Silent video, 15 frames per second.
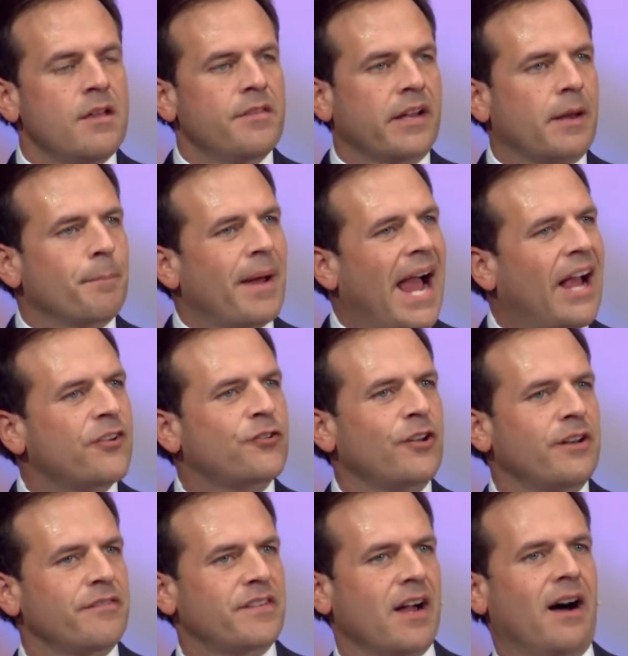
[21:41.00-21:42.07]
the
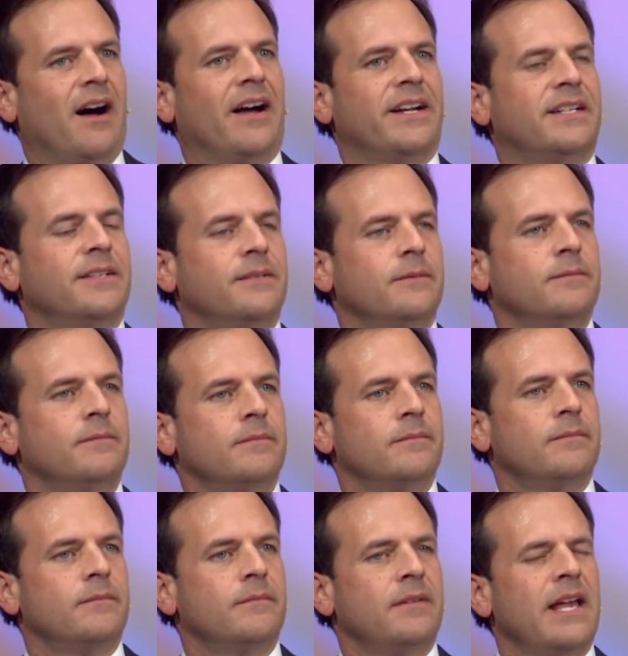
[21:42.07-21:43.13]
compassion of God,
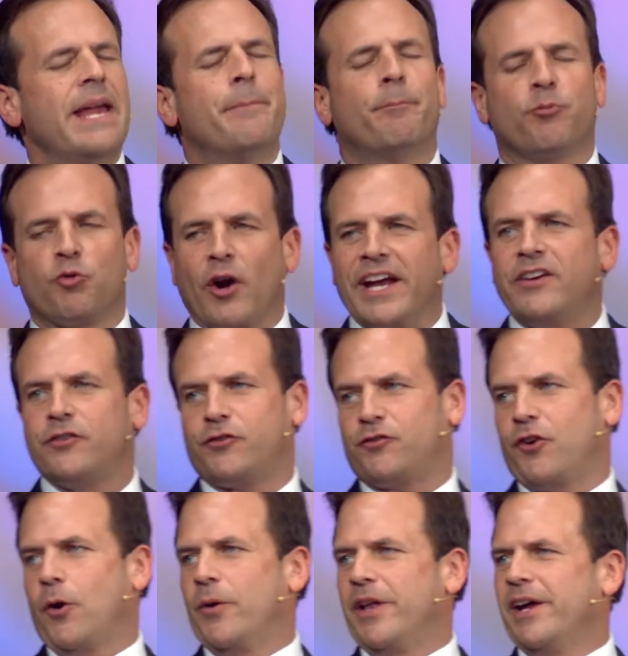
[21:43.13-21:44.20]
it breaks
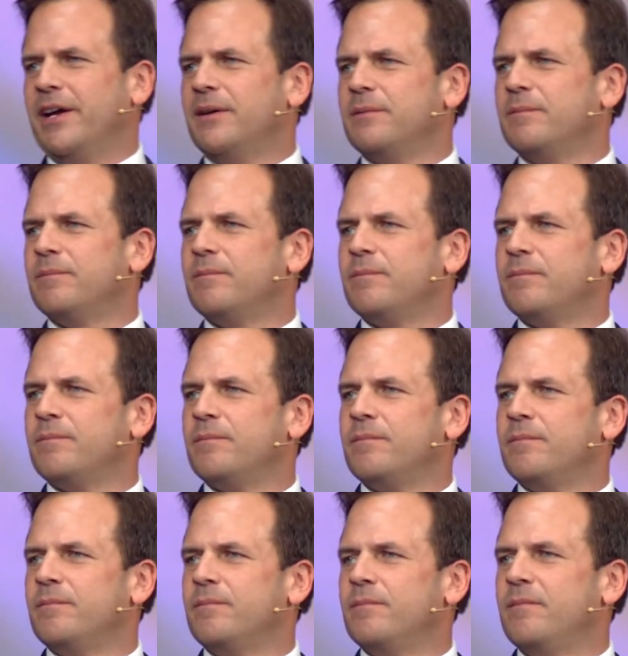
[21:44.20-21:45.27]
Jonah,
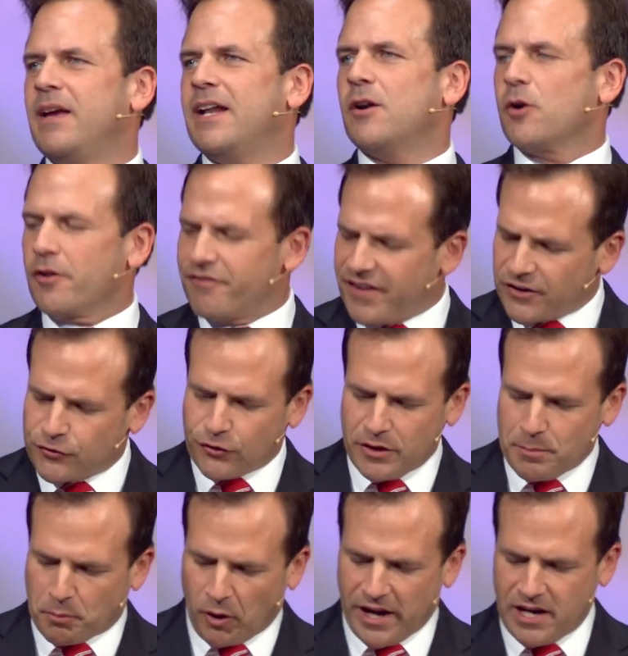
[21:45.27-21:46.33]
and it'll
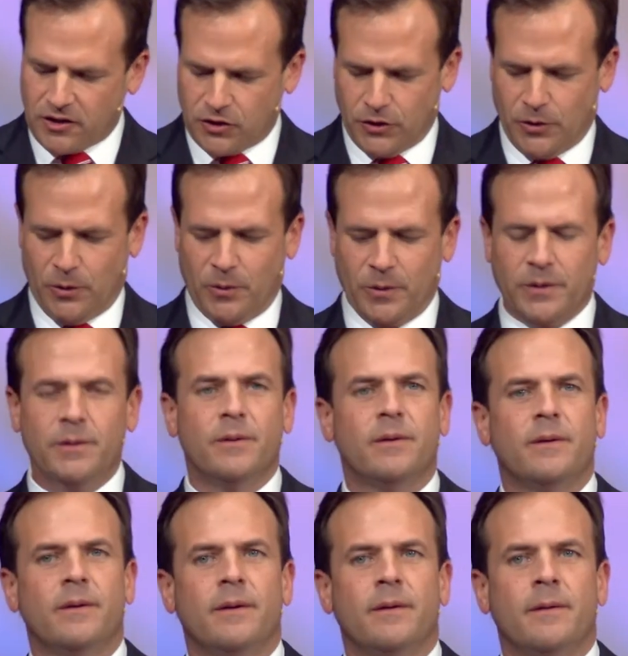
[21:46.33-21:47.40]
eventually break you.
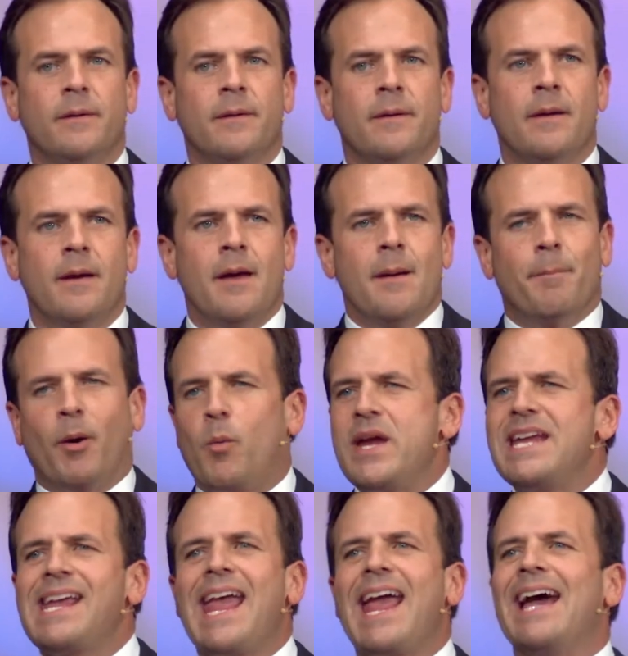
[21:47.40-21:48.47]
But
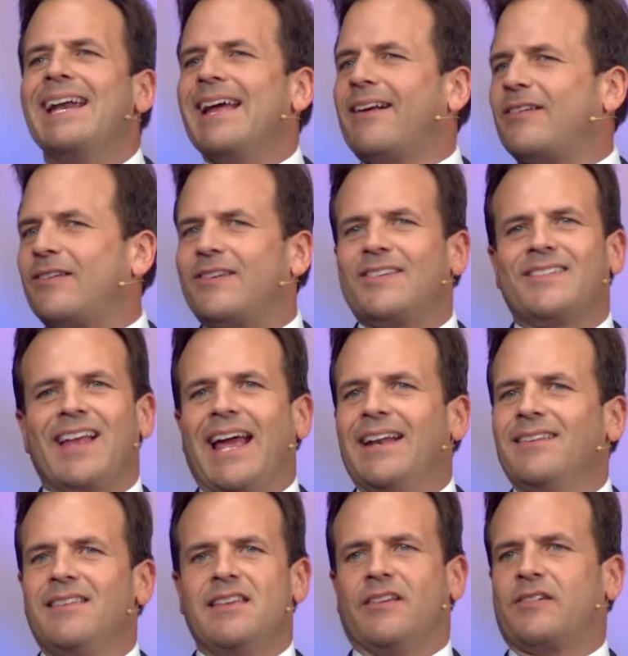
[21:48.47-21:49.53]
we can't
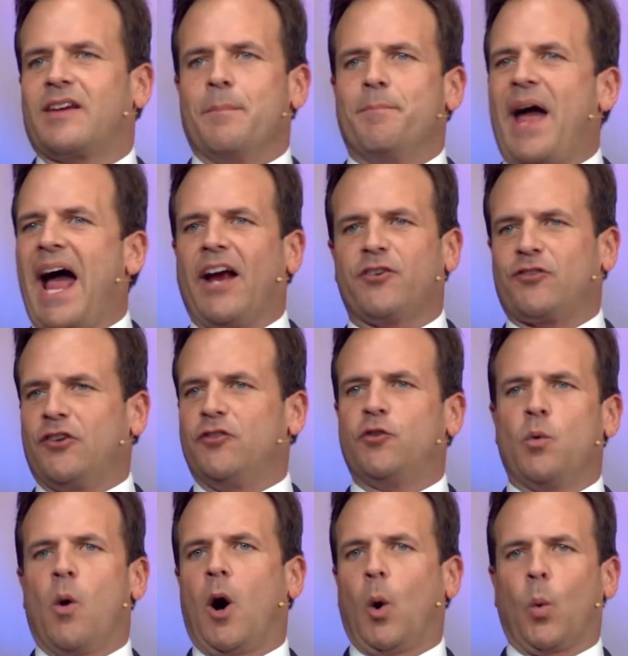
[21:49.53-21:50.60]
extend this compassion
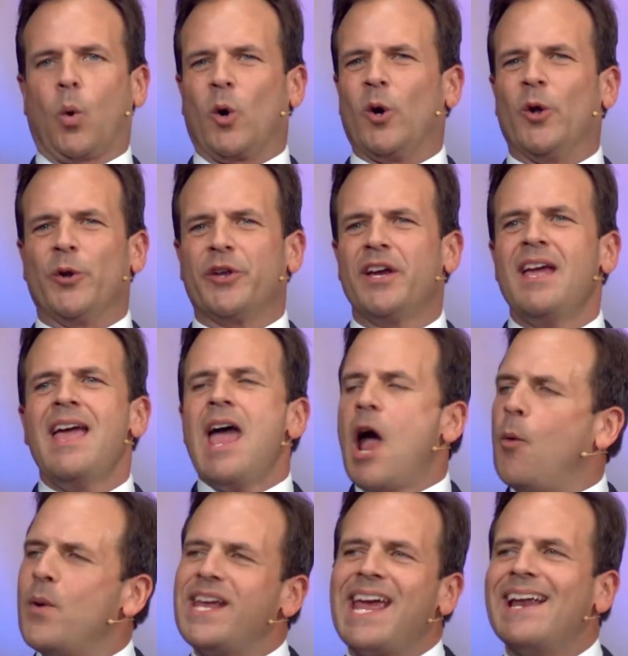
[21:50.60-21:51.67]
to our world,
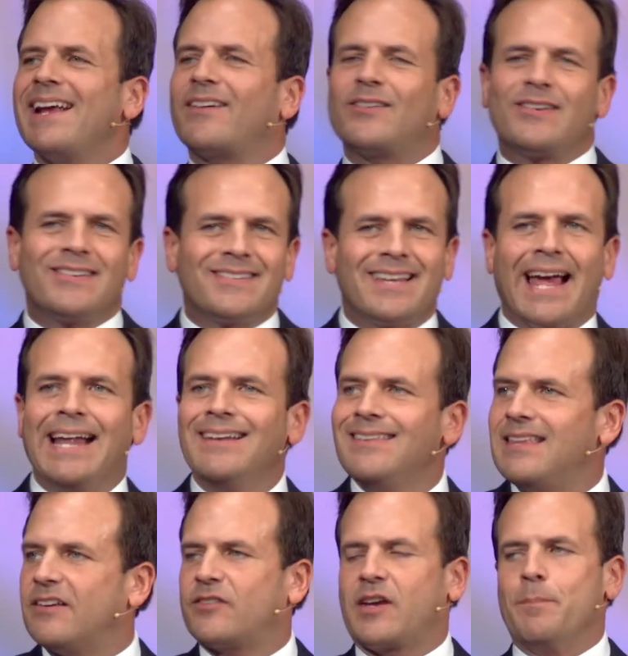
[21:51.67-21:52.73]
and we can't
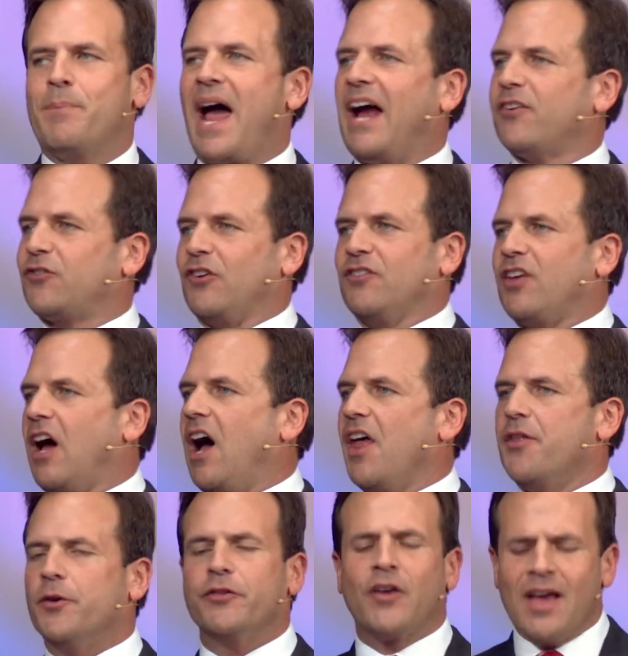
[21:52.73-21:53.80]
extend this compassion to
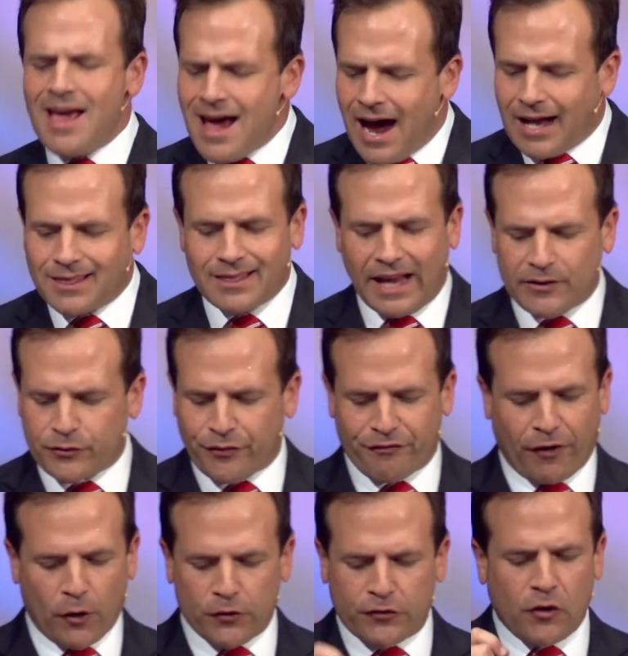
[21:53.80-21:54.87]
others unless
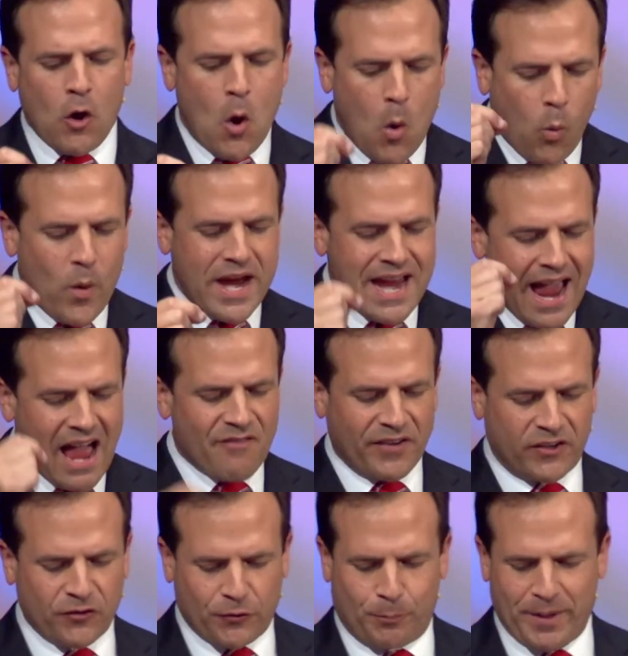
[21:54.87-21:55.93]
first we have
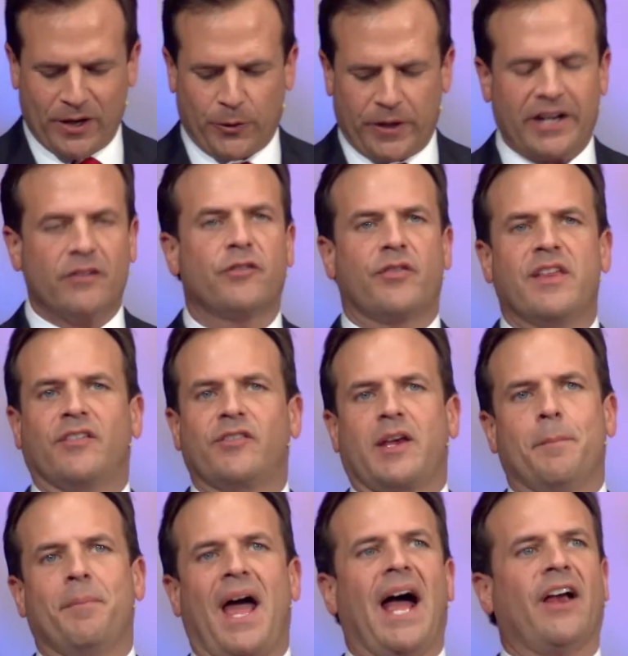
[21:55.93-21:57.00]
experienced this
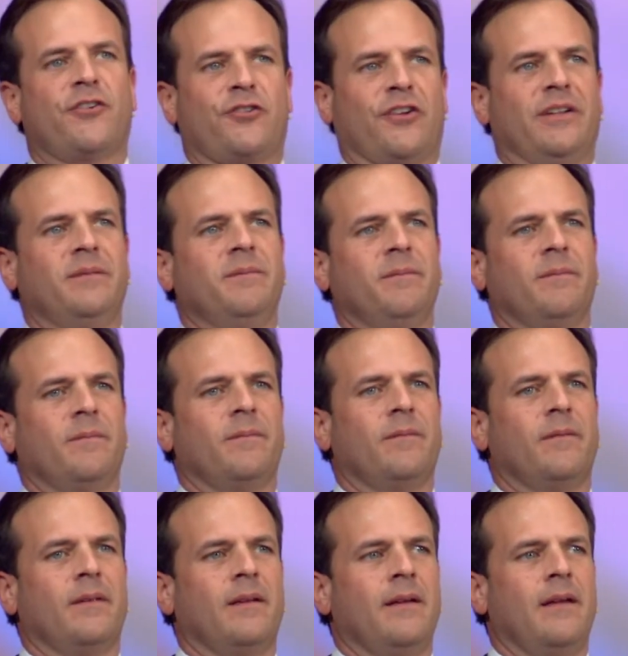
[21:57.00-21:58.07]
compassion.
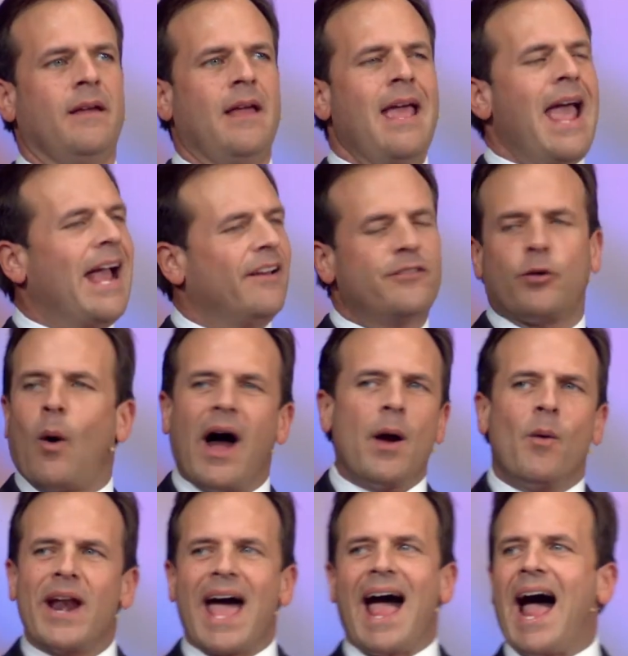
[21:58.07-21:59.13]
And so I
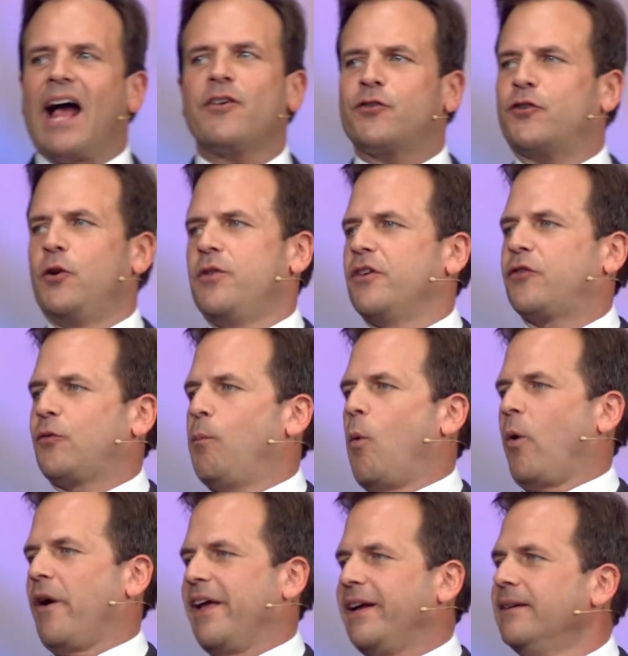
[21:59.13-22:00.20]
want to ask you this
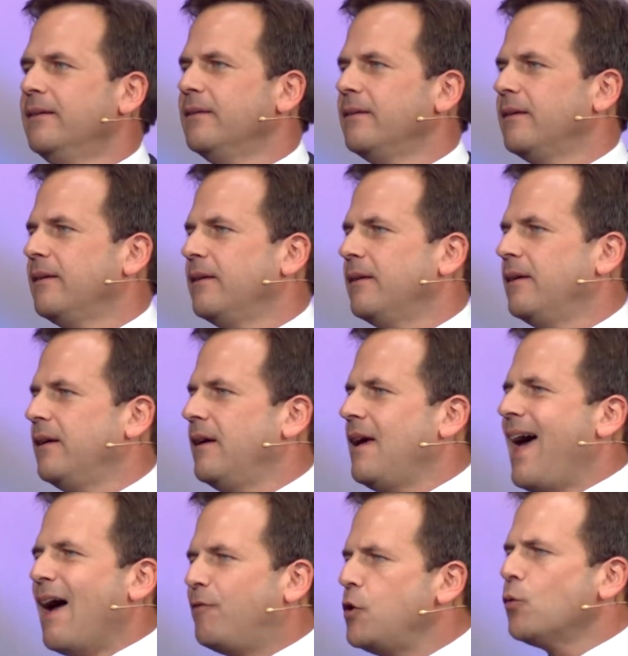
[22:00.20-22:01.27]
morning
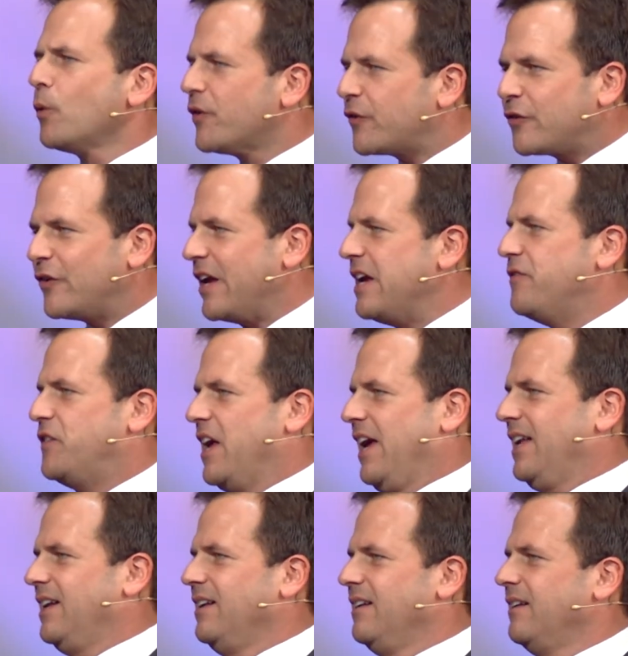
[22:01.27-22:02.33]
have you received
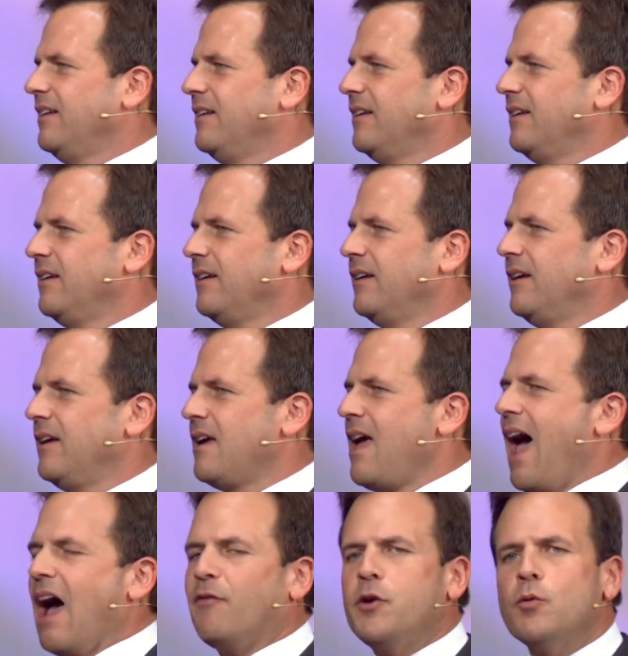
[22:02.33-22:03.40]
it?
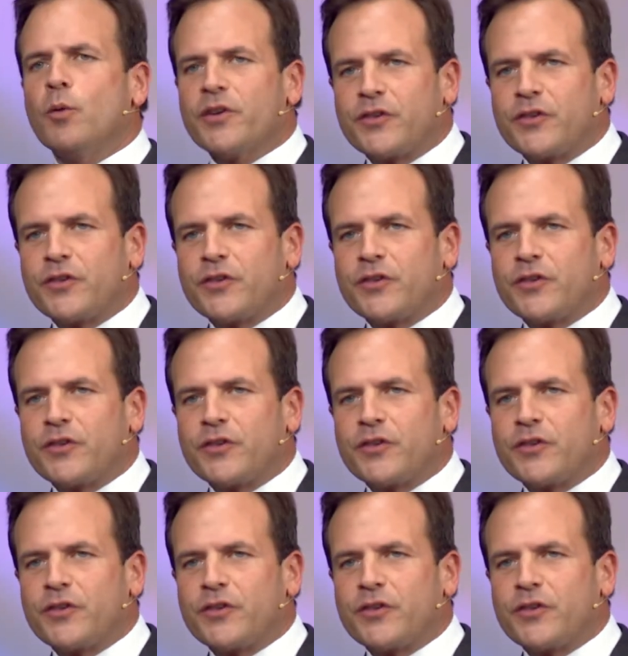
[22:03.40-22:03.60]
Have you